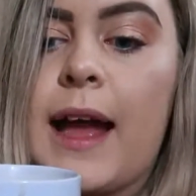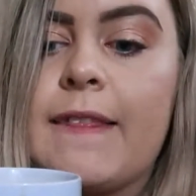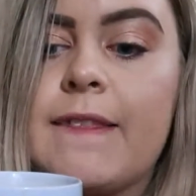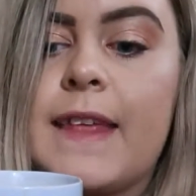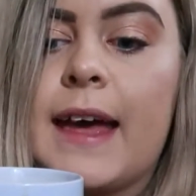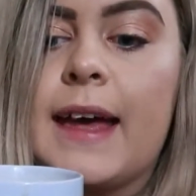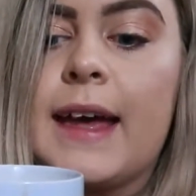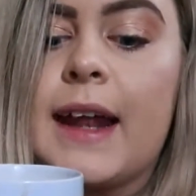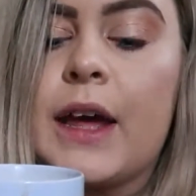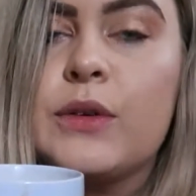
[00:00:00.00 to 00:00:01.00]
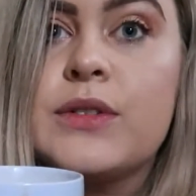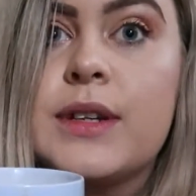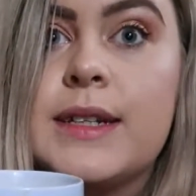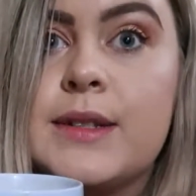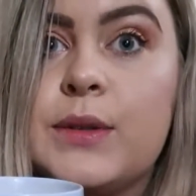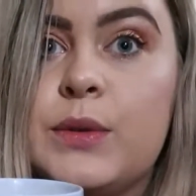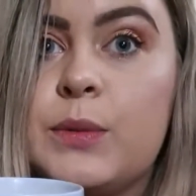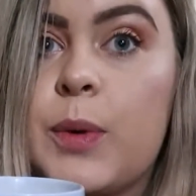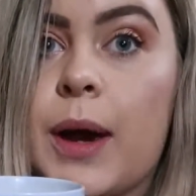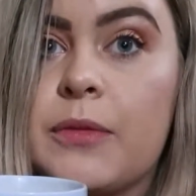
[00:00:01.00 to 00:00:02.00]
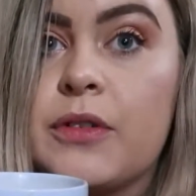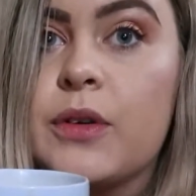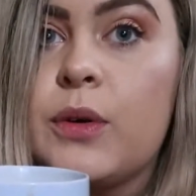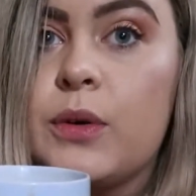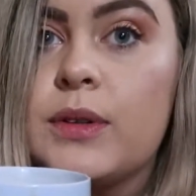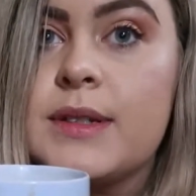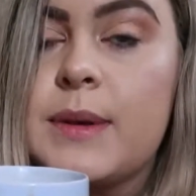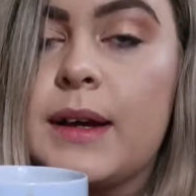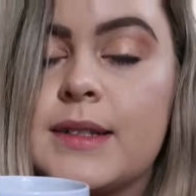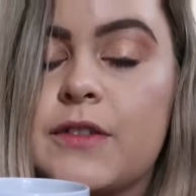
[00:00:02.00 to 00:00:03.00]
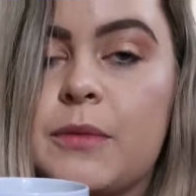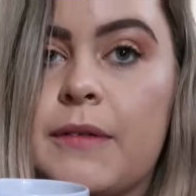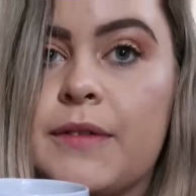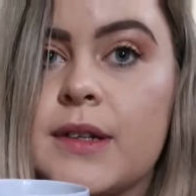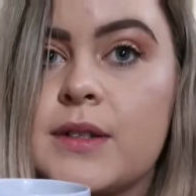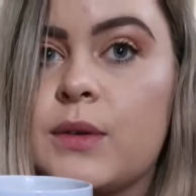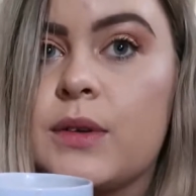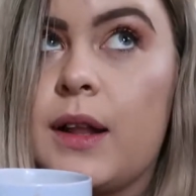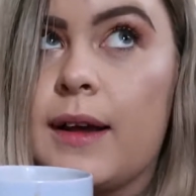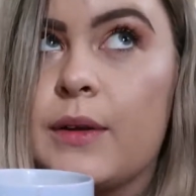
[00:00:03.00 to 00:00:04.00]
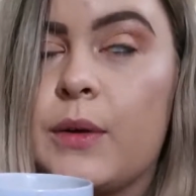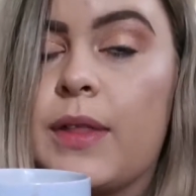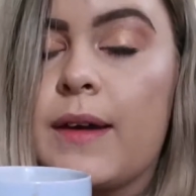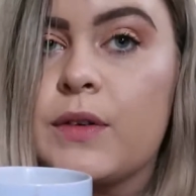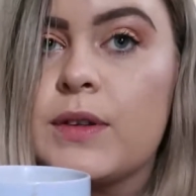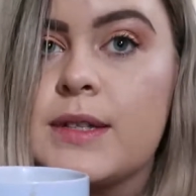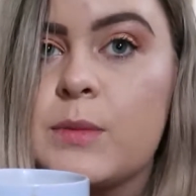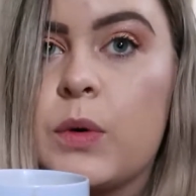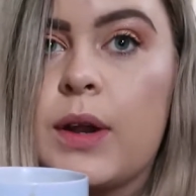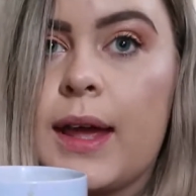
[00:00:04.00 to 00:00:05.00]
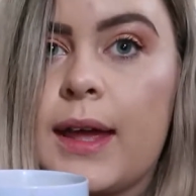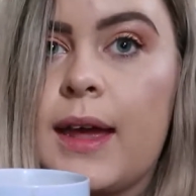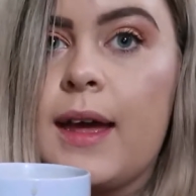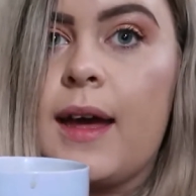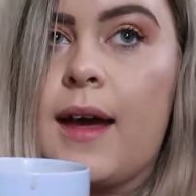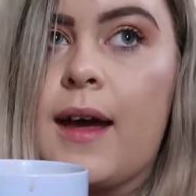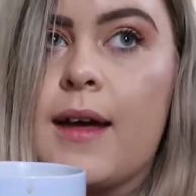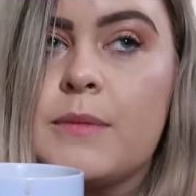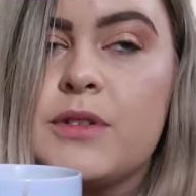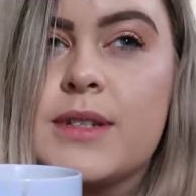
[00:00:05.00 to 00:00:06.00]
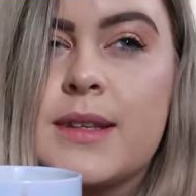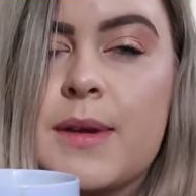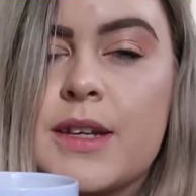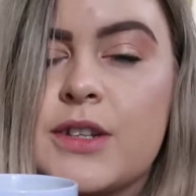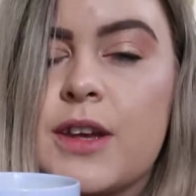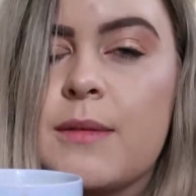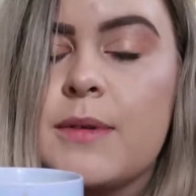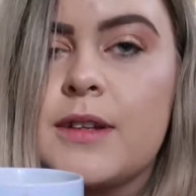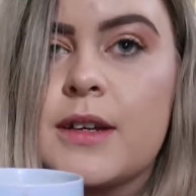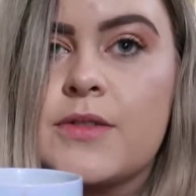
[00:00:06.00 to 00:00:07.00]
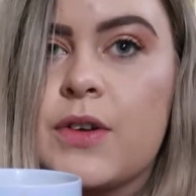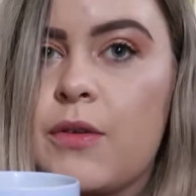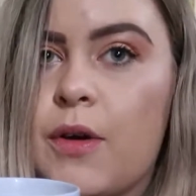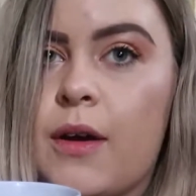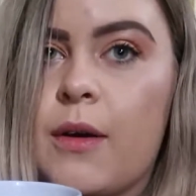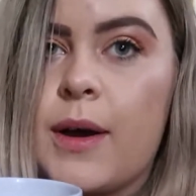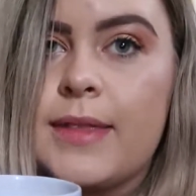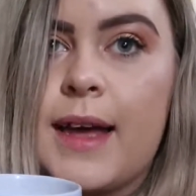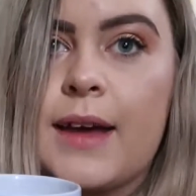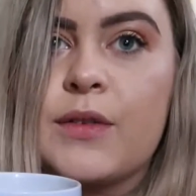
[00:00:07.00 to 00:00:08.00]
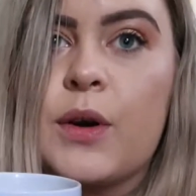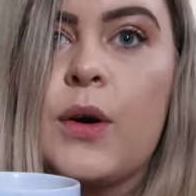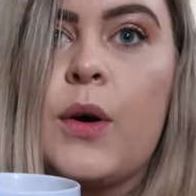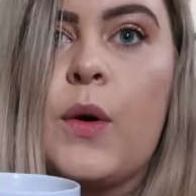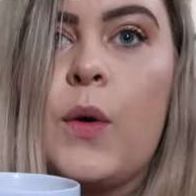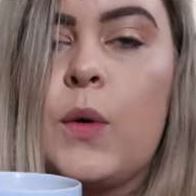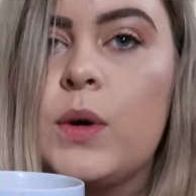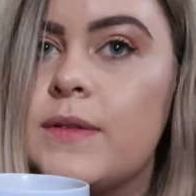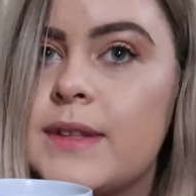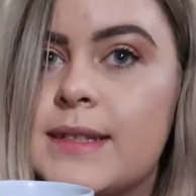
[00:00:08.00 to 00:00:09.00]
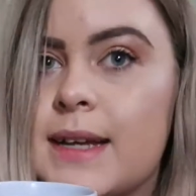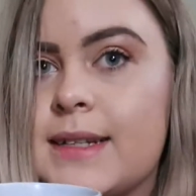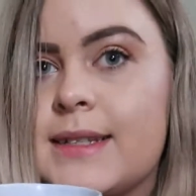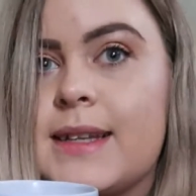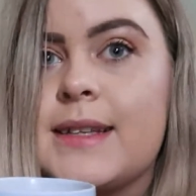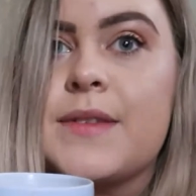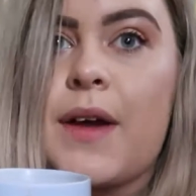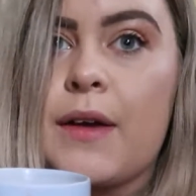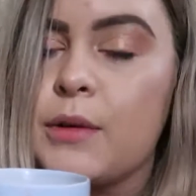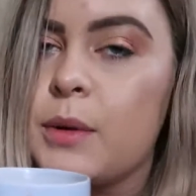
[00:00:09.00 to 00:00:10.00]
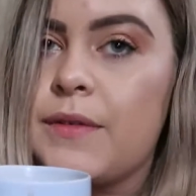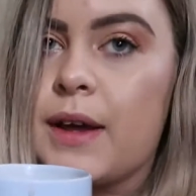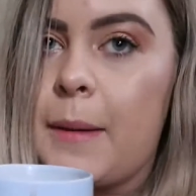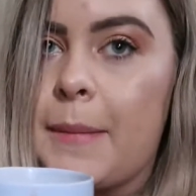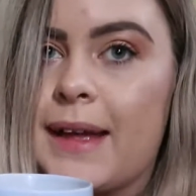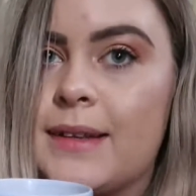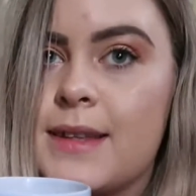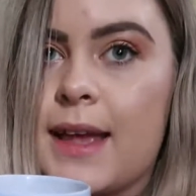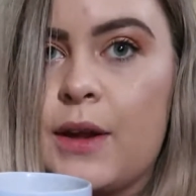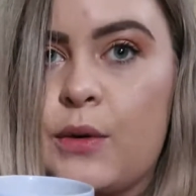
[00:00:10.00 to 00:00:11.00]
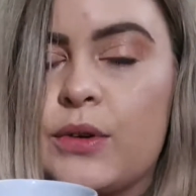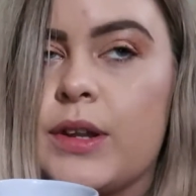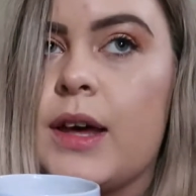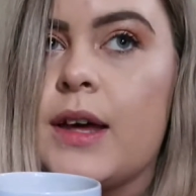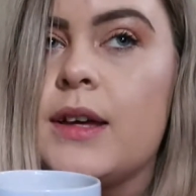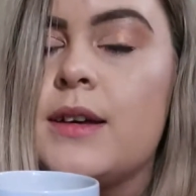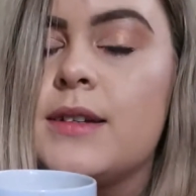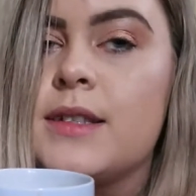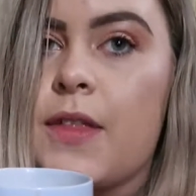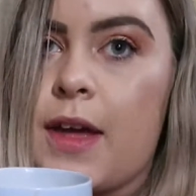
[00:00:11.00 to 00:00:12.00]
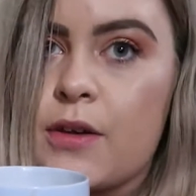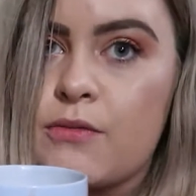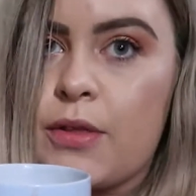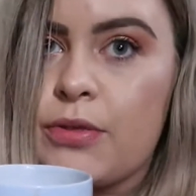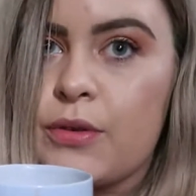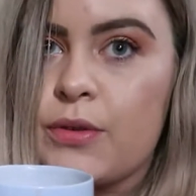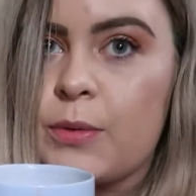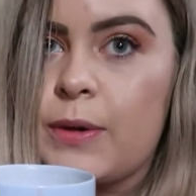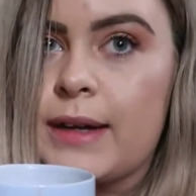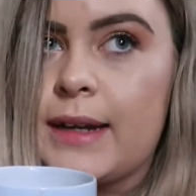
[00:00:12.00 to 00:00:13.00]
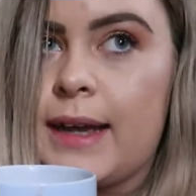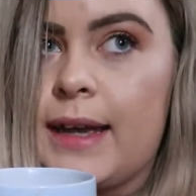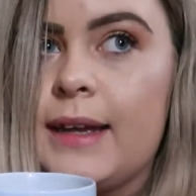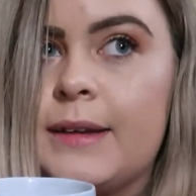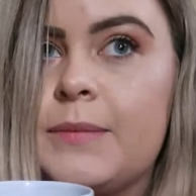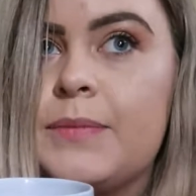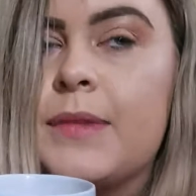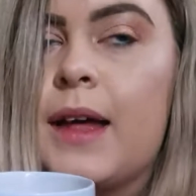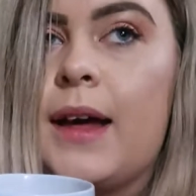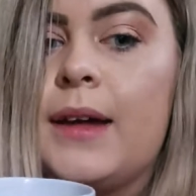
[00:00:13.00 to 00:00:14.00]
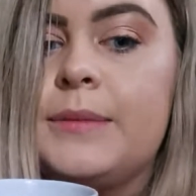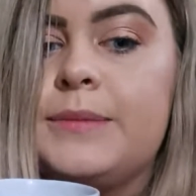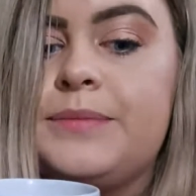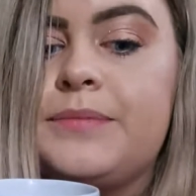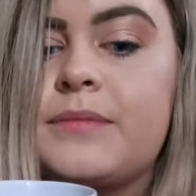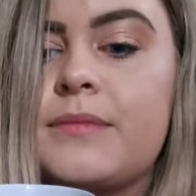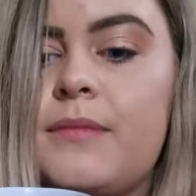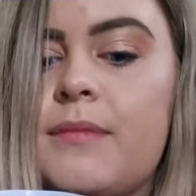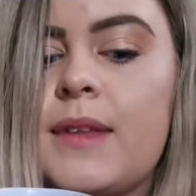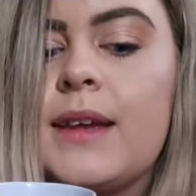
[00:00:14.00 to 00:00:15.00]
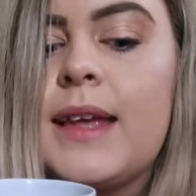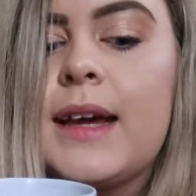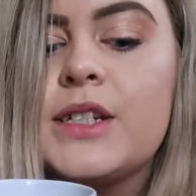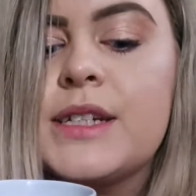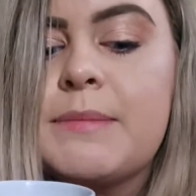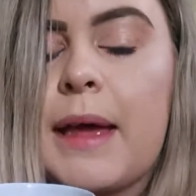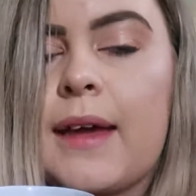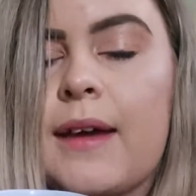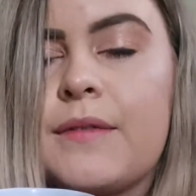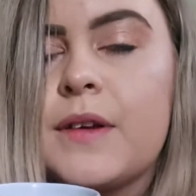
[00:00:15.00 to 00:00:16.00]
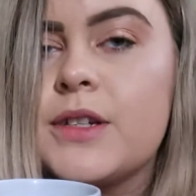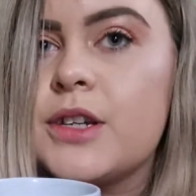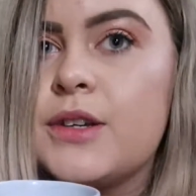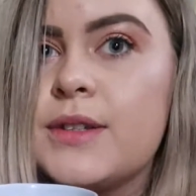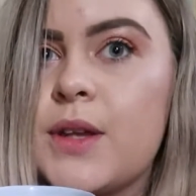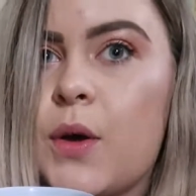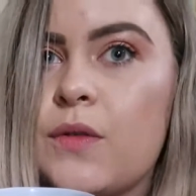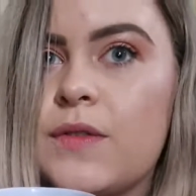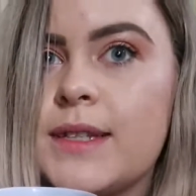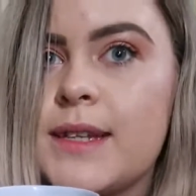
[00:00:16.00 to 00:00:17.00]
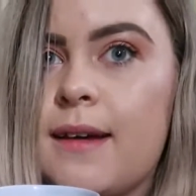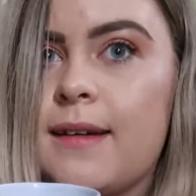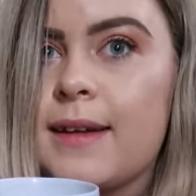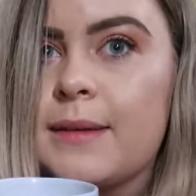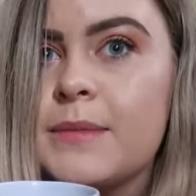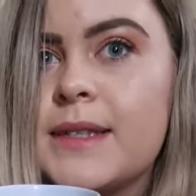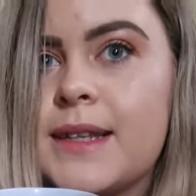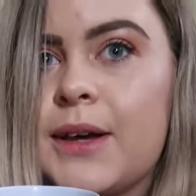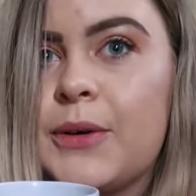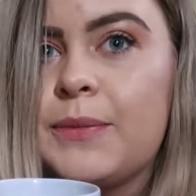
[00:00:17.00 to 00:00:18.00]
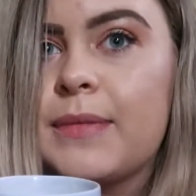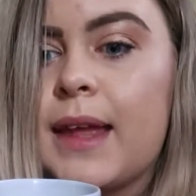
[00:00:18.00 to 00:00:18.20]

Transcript: And then I also need to prep for a call as so for my first client call that I've got this morning, just to make sure that my ducks are in a row and that I've got all of the statuses of every one of her campaigns in order so that I can run through them quickly. Yeah, just make efficient use of the time. So